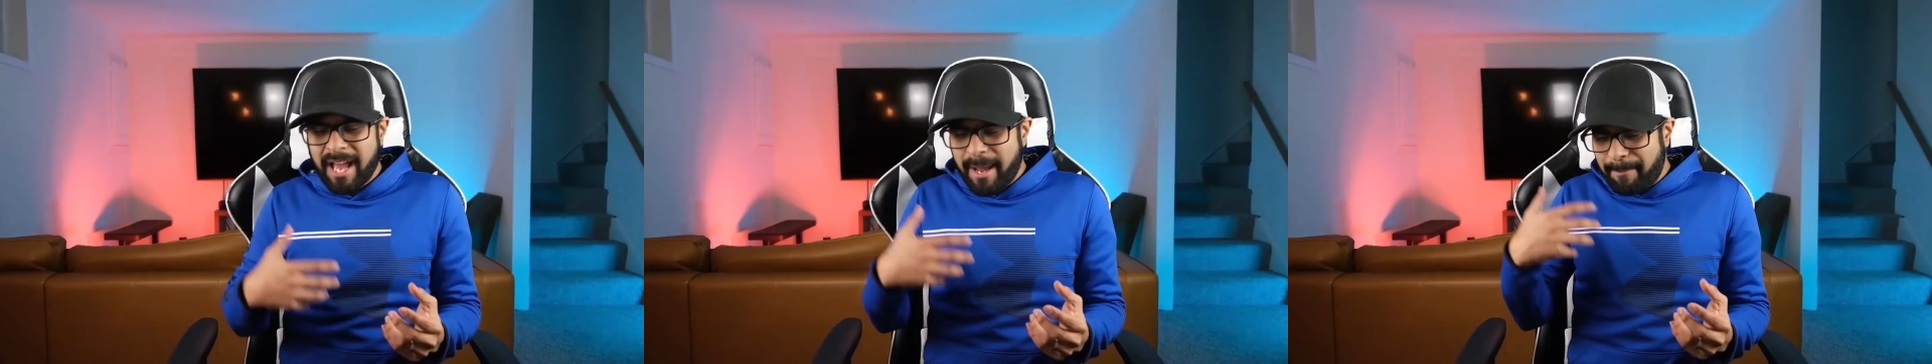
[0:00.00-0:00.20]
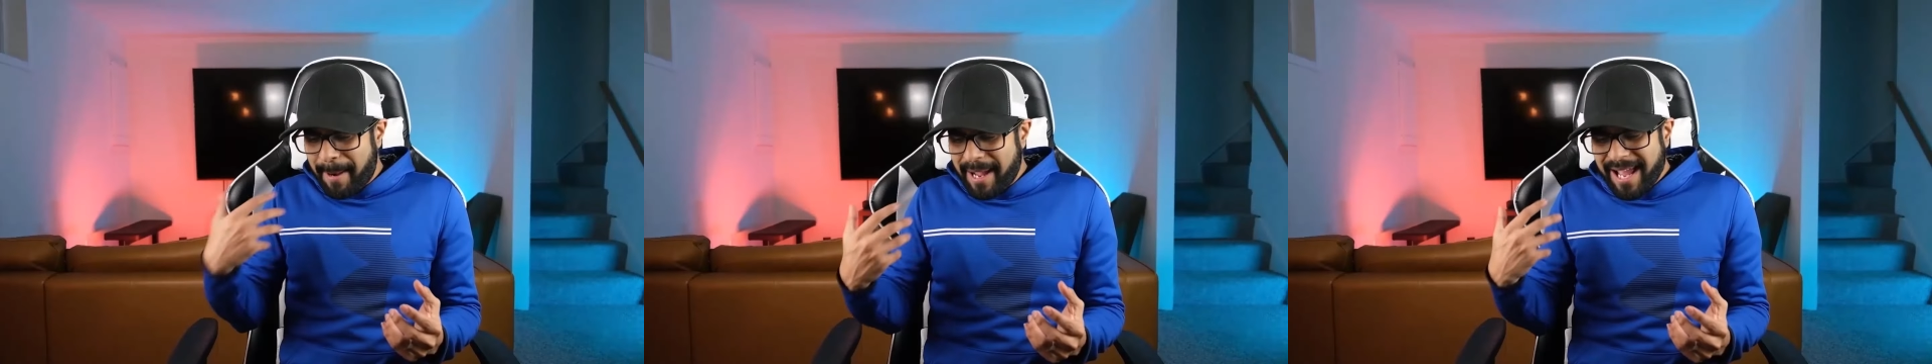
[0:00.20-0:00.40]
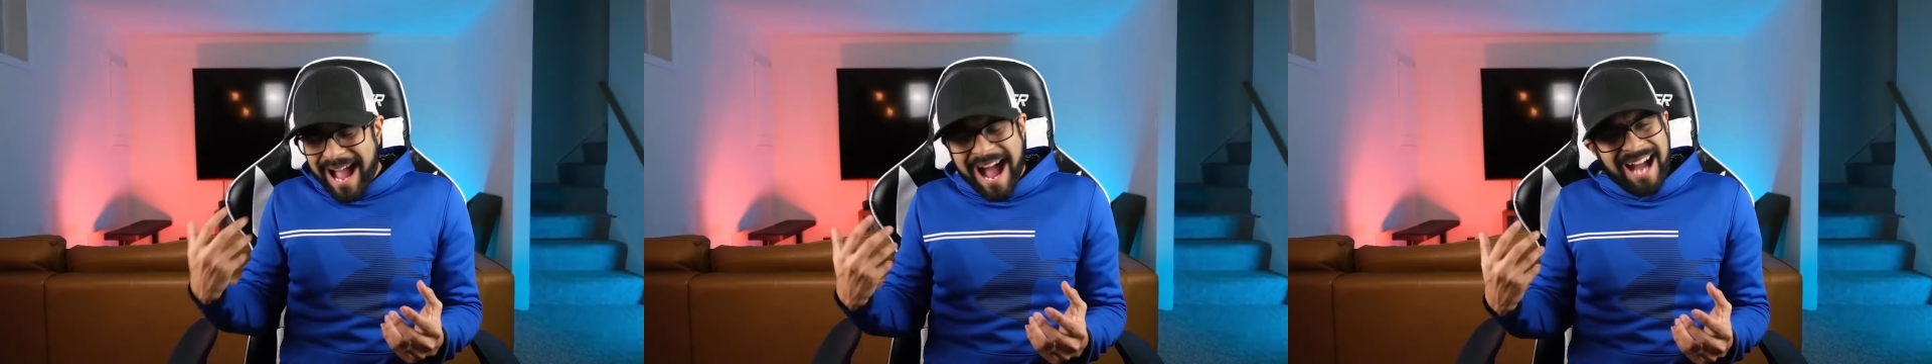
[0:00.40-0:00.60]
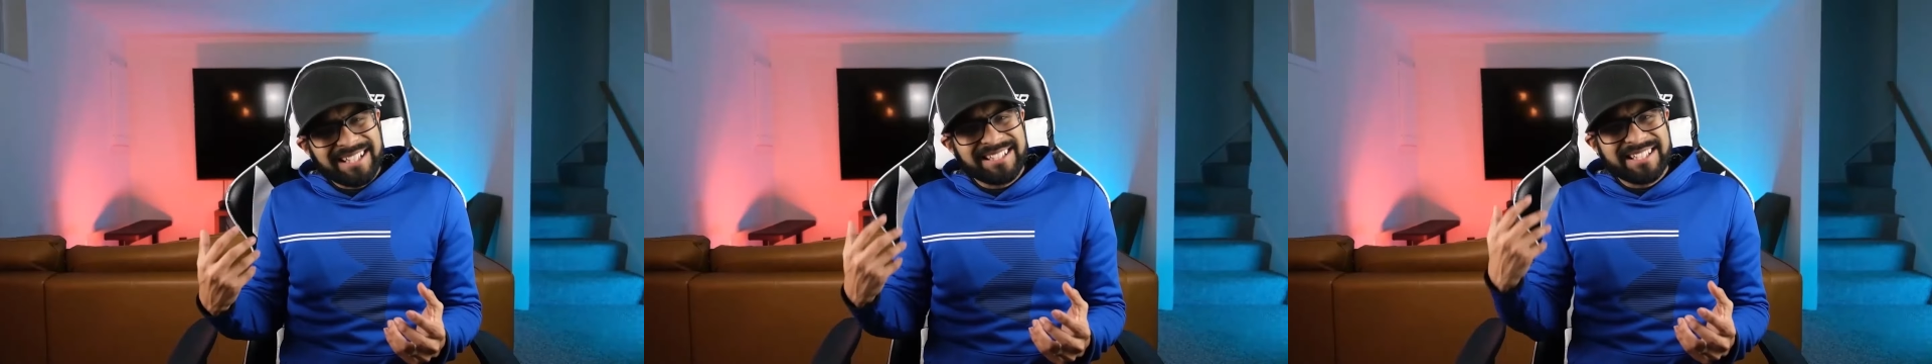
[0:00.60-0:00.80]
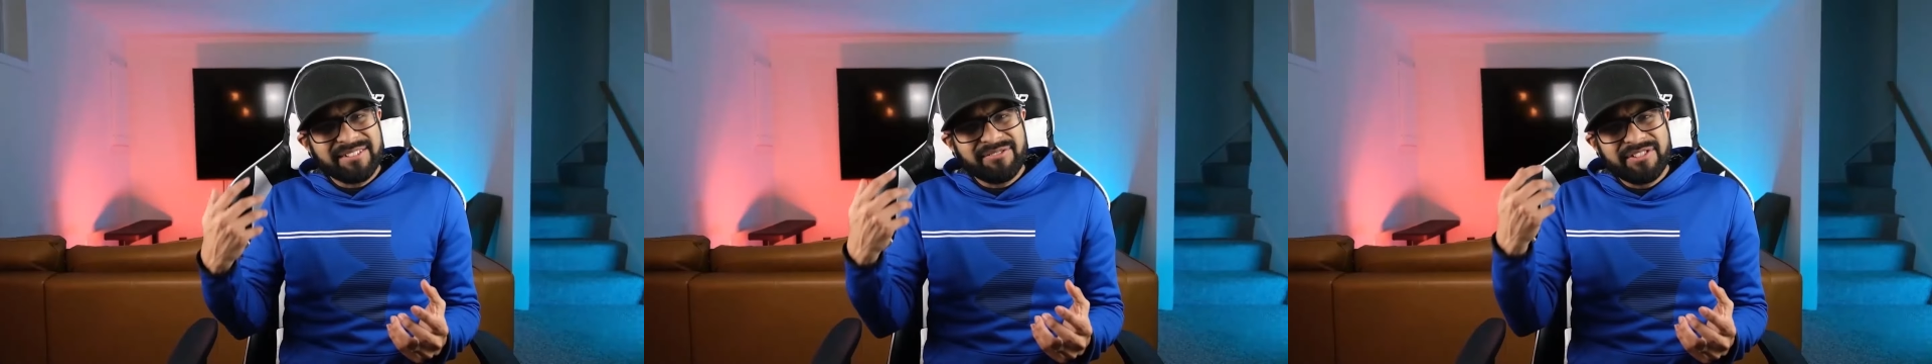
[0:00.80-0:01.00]
By
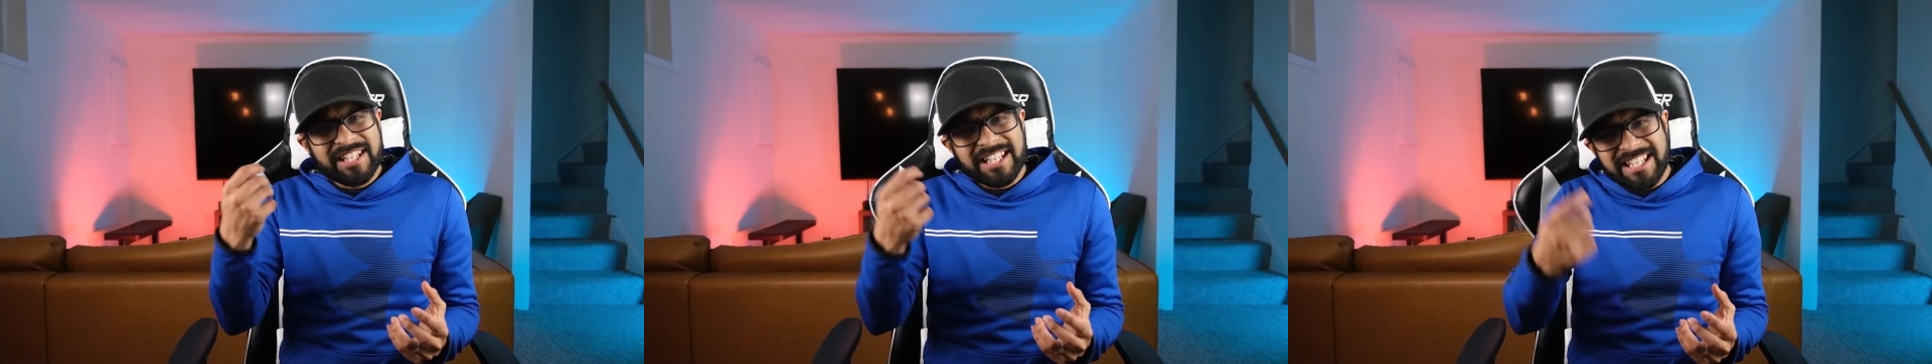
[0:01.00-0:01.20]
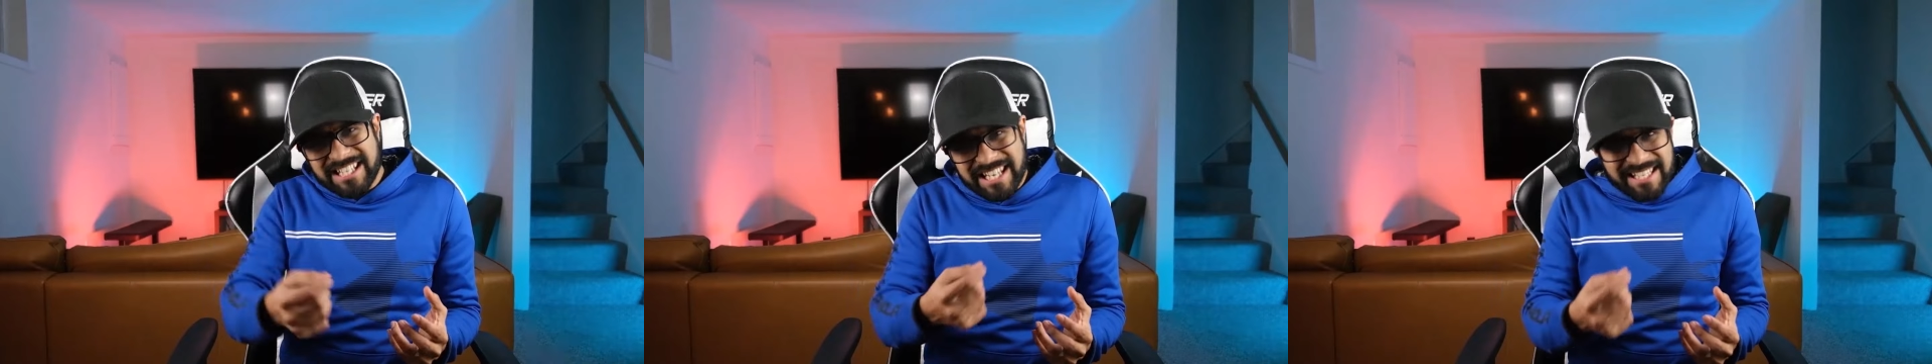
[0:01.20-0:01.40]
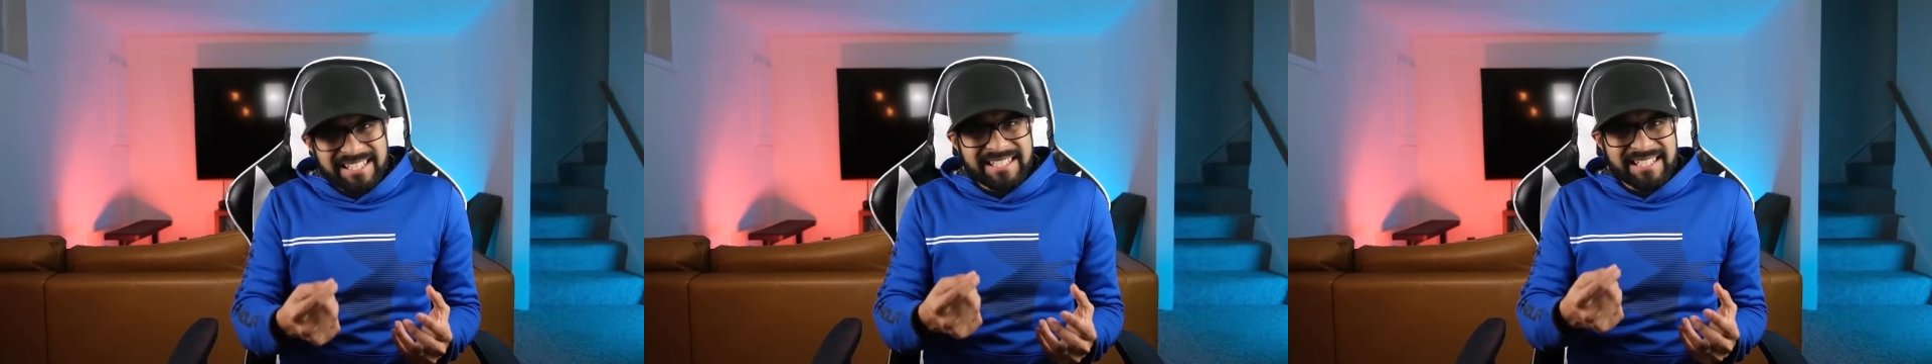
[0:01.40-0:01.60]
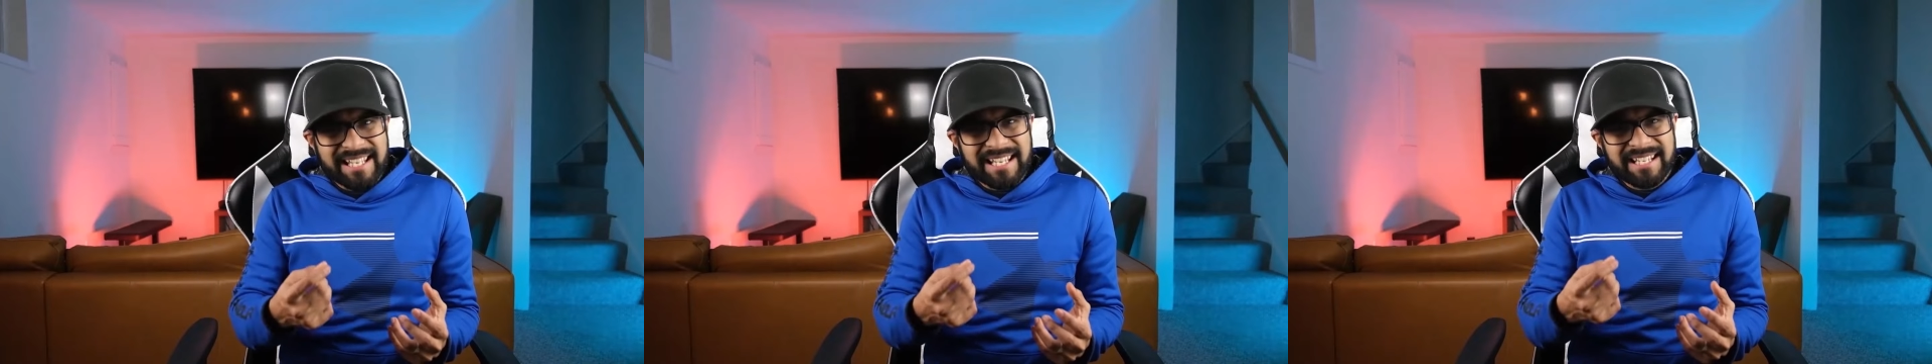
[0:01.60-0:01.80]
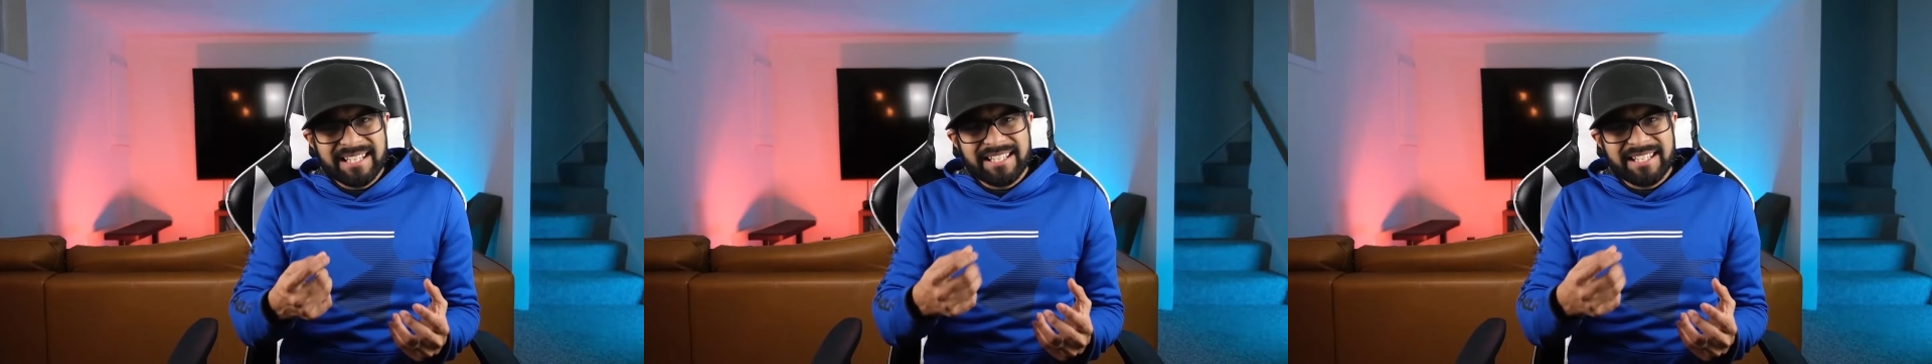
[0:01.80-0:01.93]
actively listening,